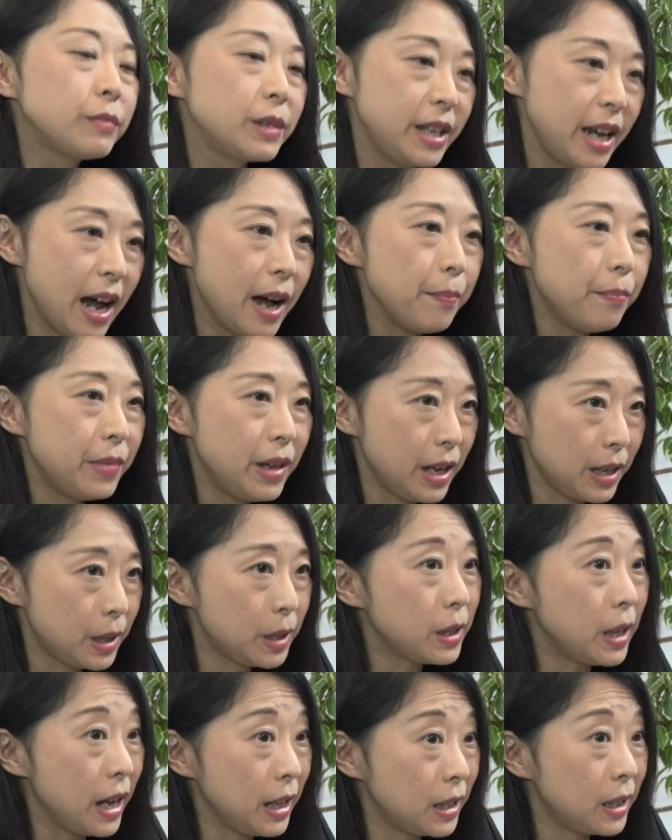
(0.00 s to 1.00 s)
Yeah, that's
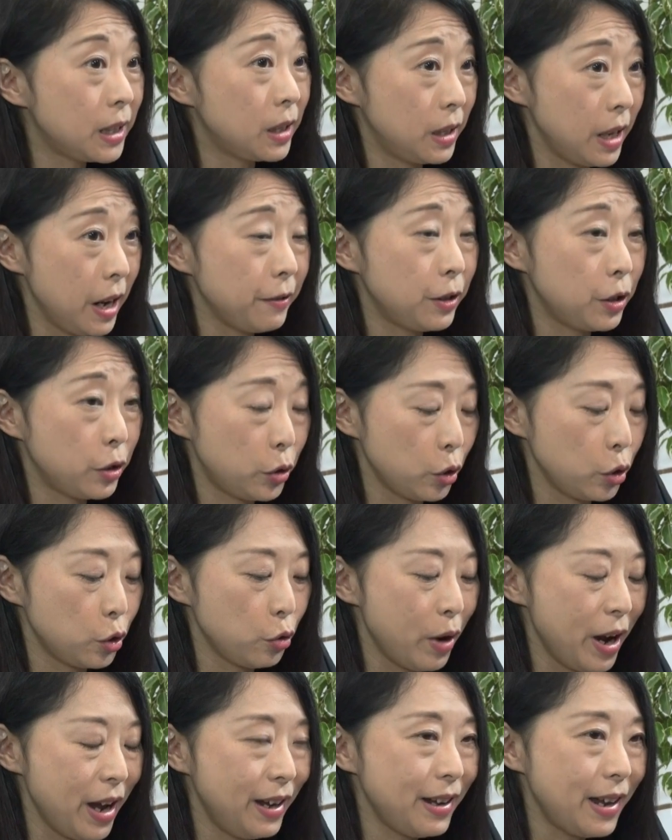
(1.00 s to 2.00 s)
the
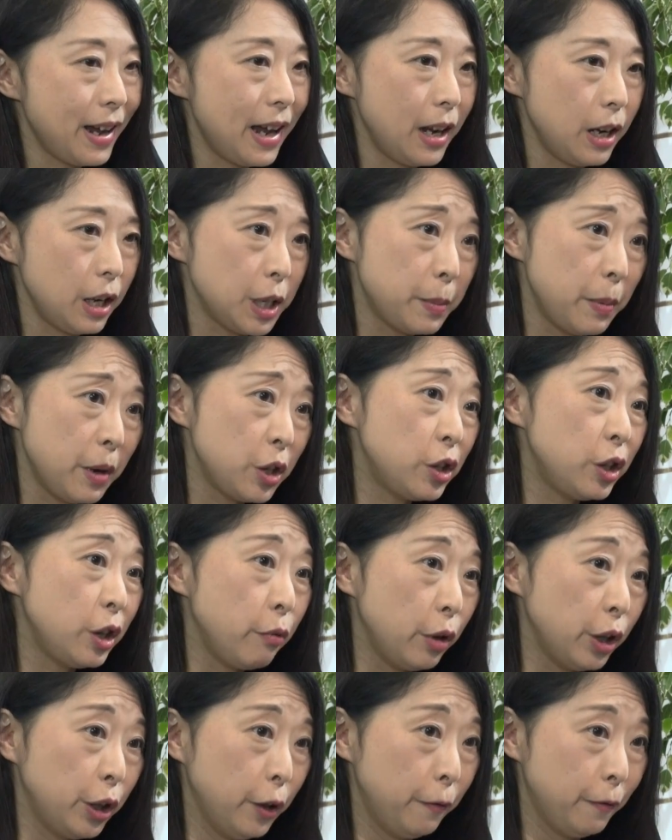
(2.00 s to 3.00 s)
trend, and especially
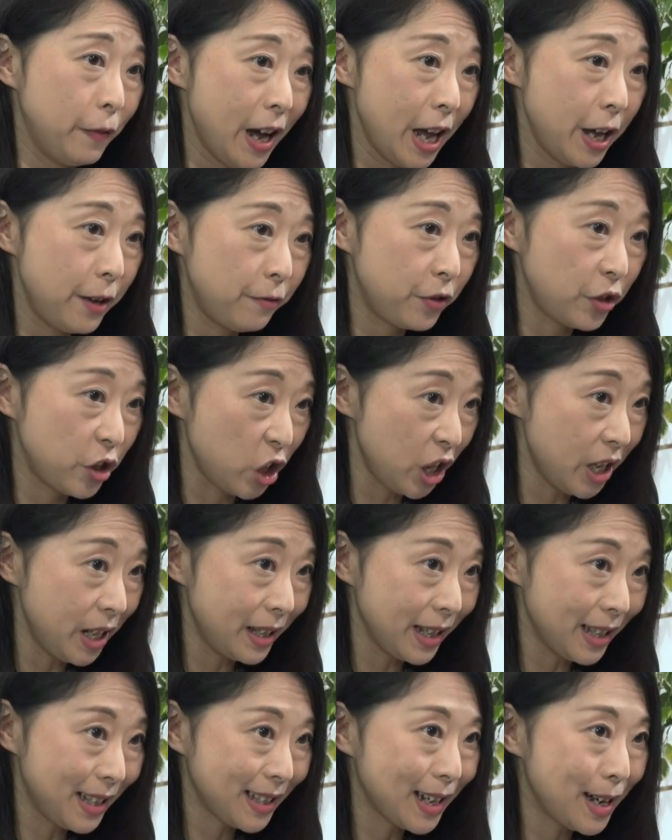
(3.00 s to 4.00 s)
with the 5G
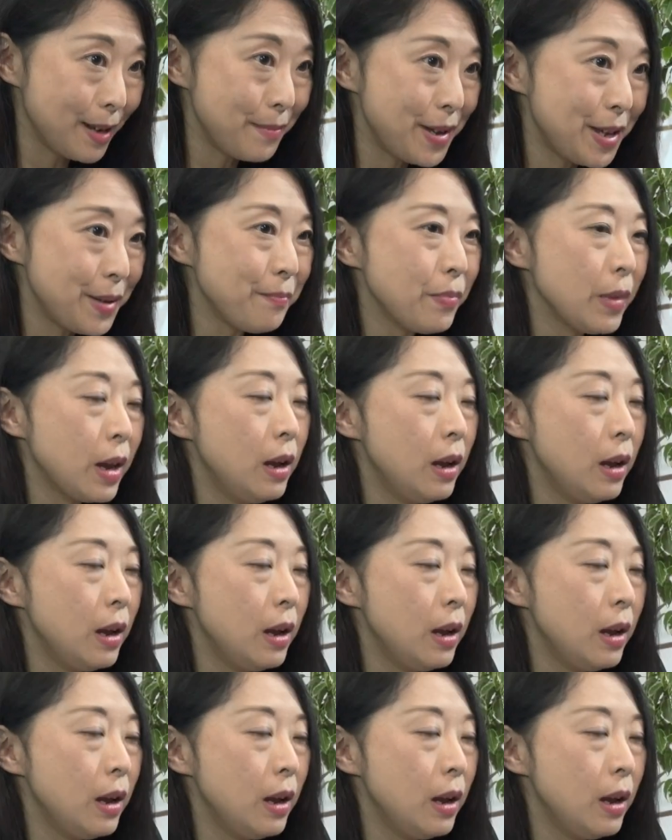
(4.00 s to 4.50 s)
that's coming.